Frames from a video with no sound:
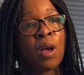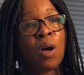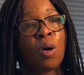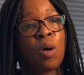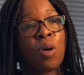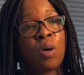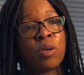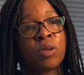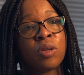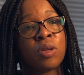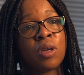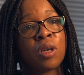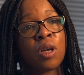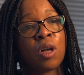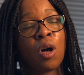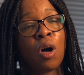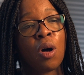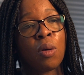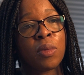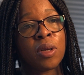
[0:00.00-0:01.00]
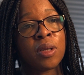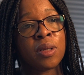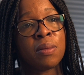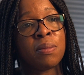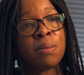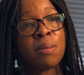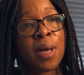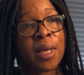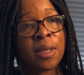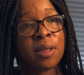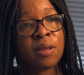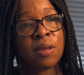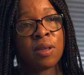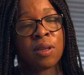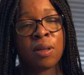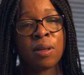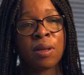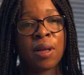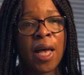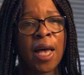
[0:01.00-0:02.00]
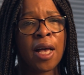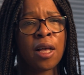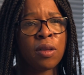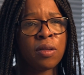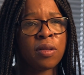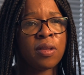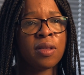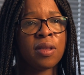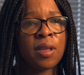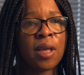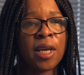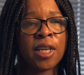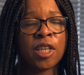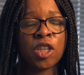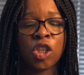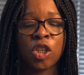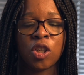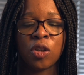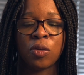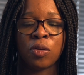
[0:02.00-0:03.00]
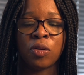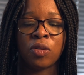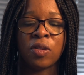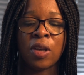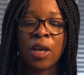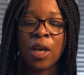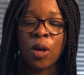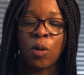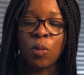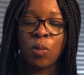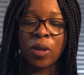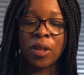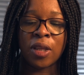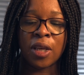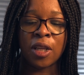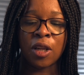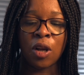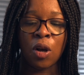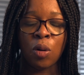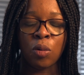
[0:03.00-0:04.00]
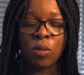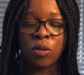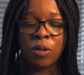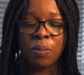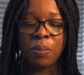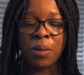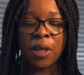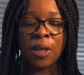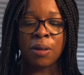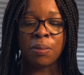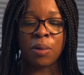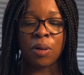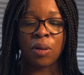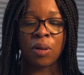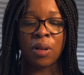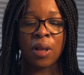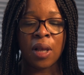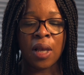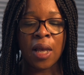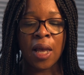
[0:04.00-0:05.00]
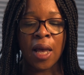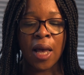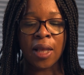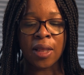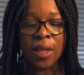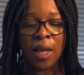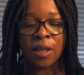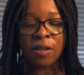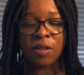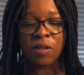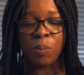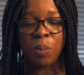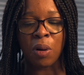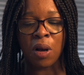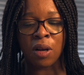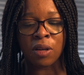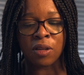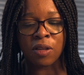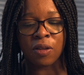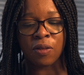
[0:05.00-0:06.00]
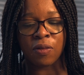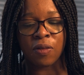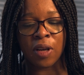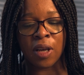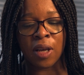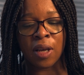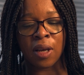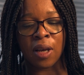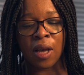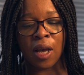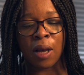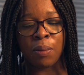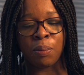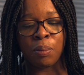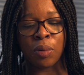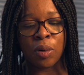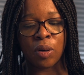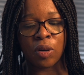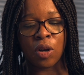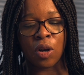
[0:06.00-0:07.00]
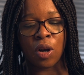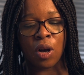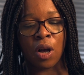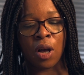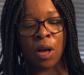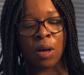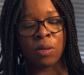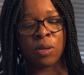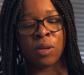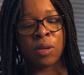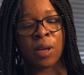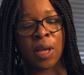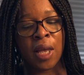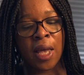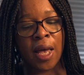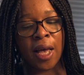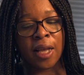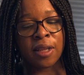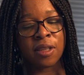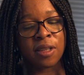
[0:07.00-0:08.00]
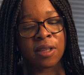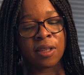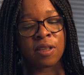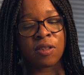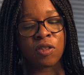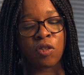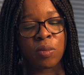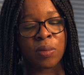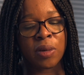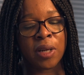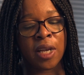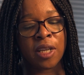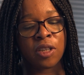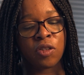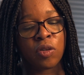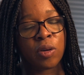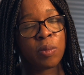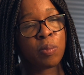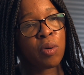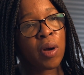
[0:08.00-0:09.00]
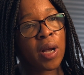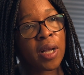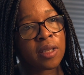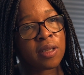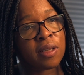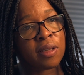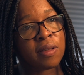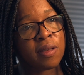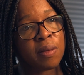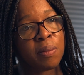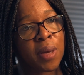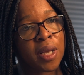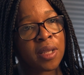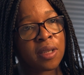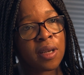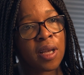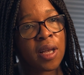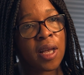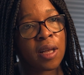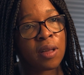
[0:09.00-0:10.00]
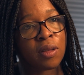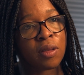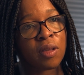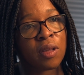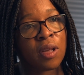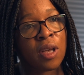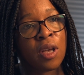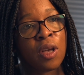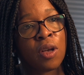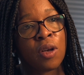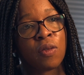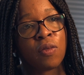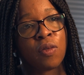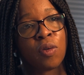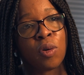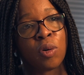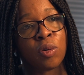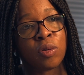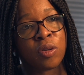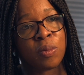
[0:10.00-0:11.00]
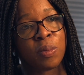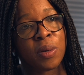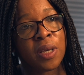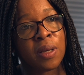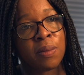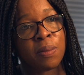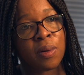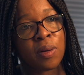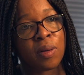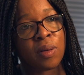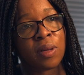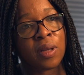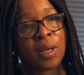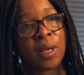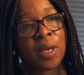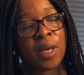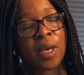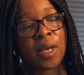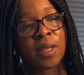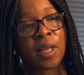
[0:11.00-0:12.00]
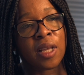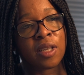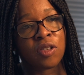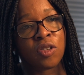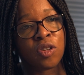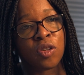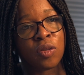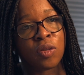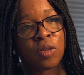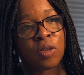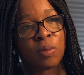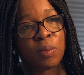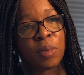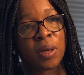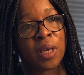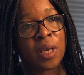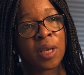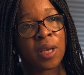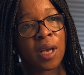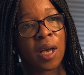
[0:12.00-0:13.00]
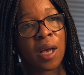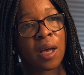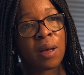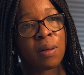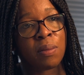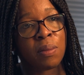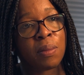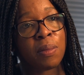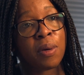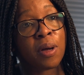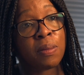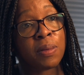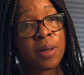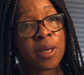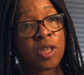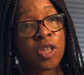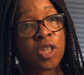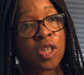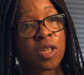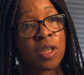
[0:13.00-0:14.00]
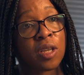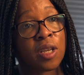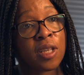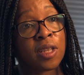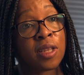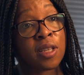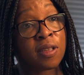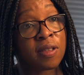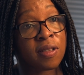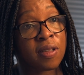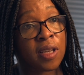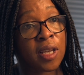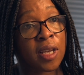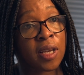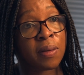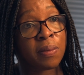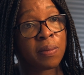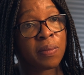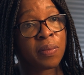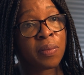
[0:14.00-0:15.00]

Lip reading: on common mental health issues within older people. And that's part of a book on anti-discriminatory practice in mental health for older people. And that's due to be published this year.